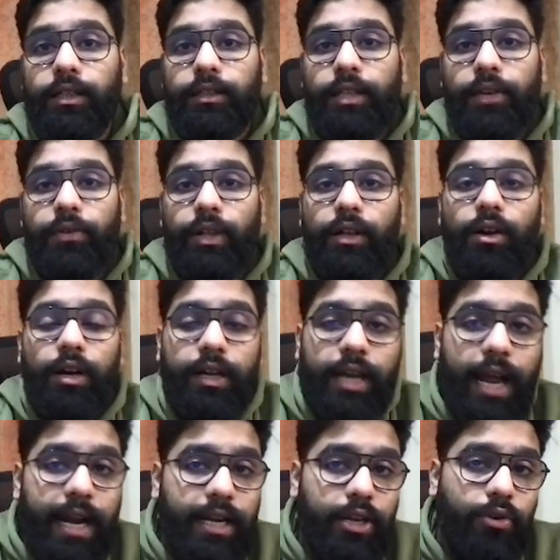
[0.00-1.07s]
they will
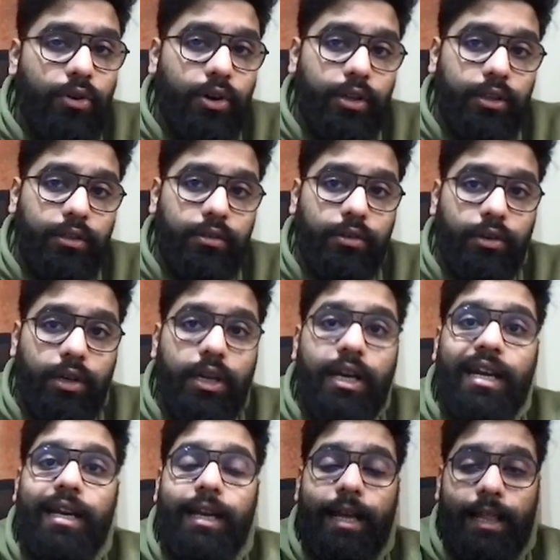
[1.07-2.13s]
contact you on your
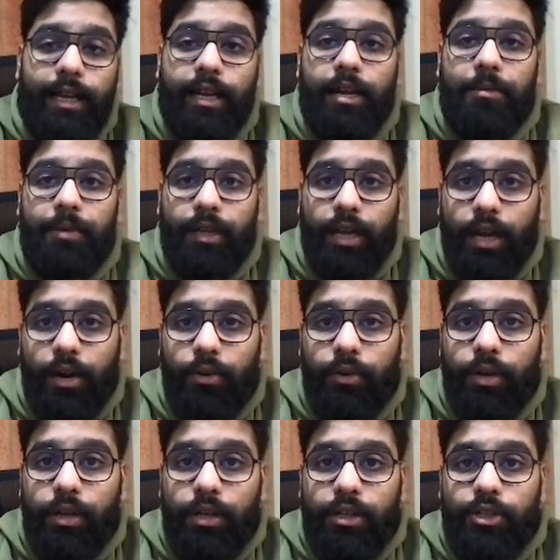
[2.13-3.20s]
Telegram account.
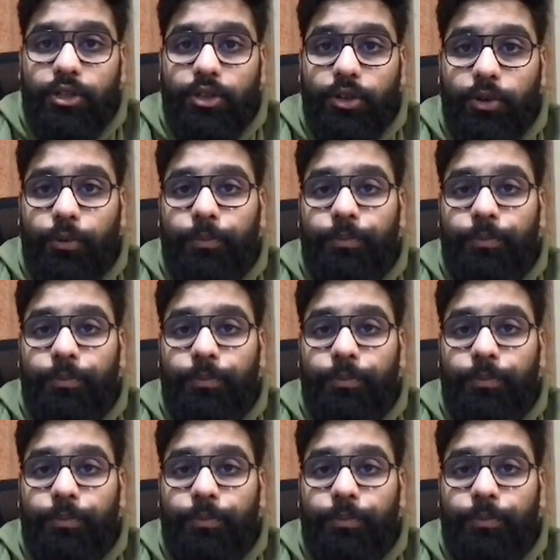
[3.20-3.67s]
So